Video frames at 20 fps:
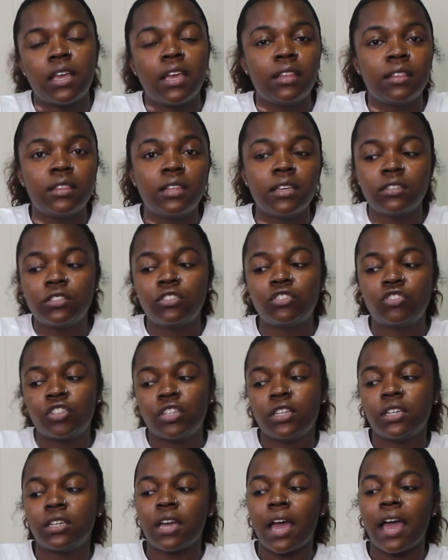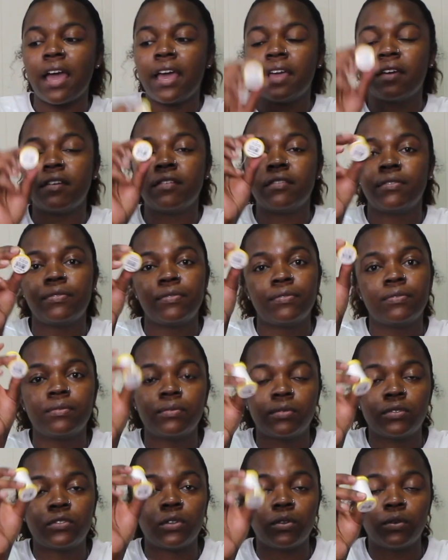And this string I have,
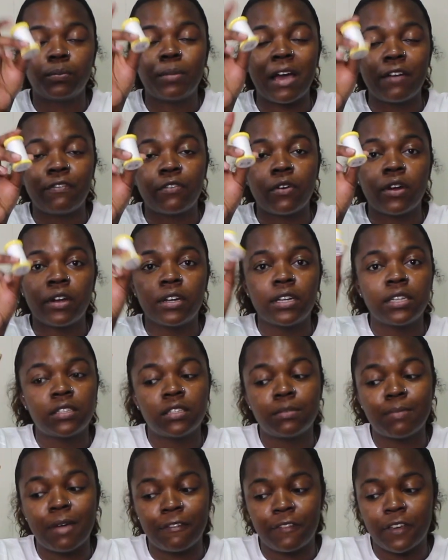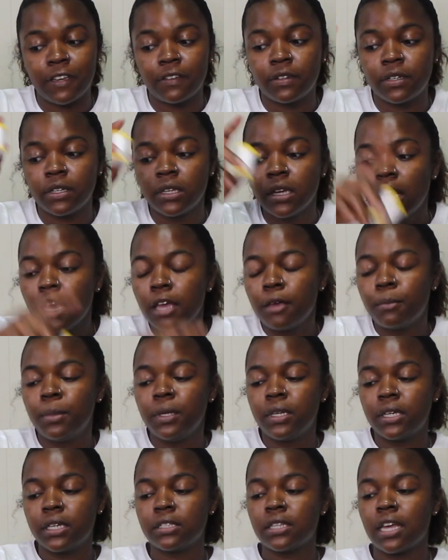so by far this is my favorite,
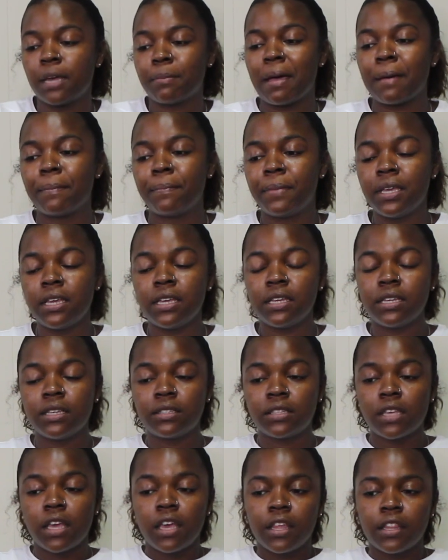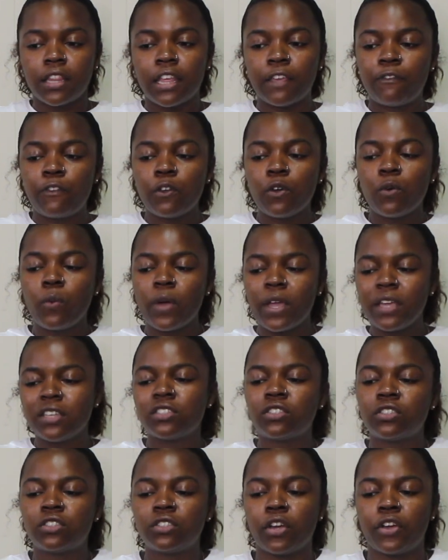because like my beads, they feel way
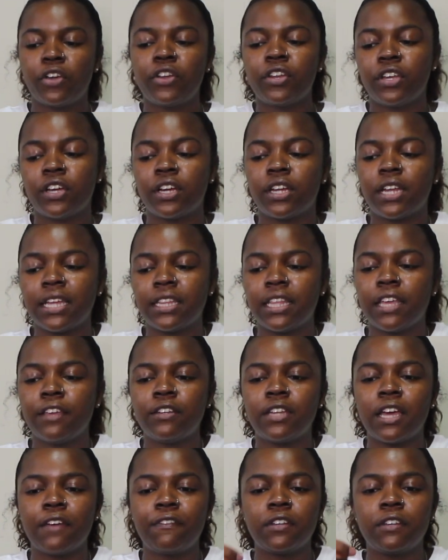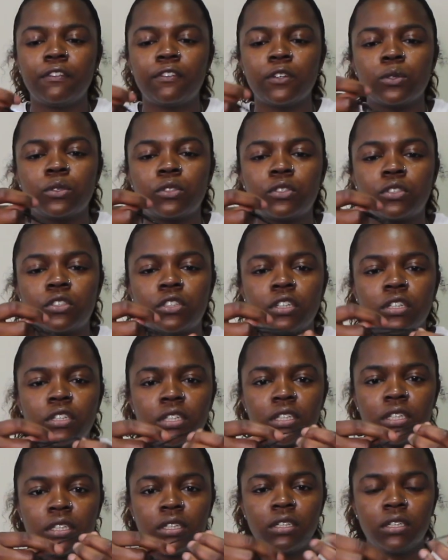sturdier. Like they definitely feel
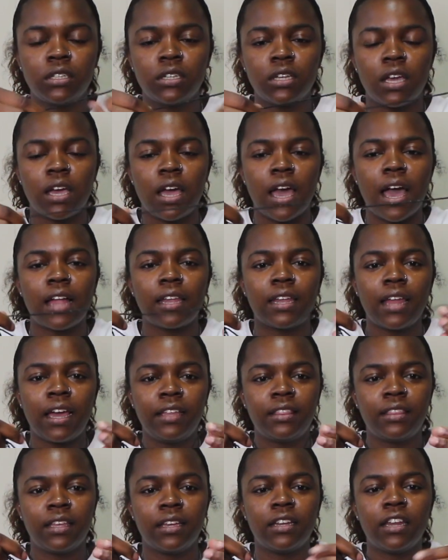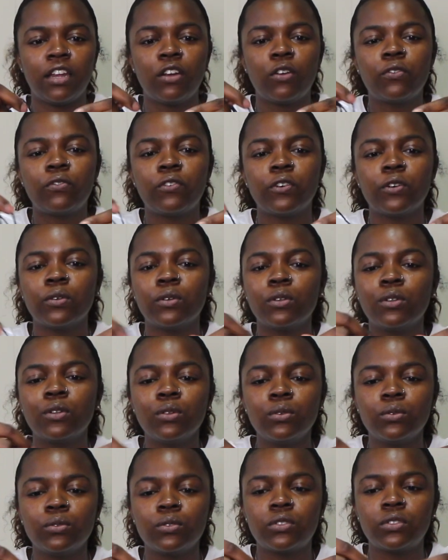sturdy. I like that. They don't feel
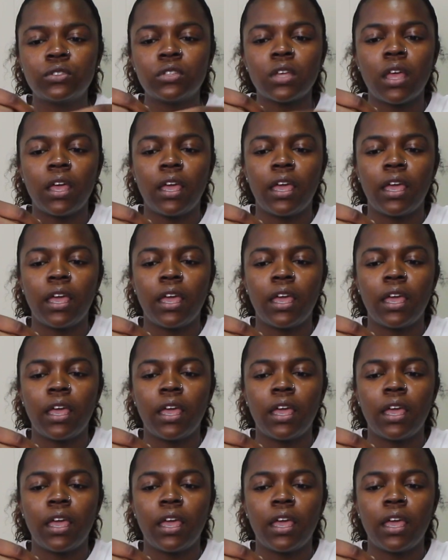loose.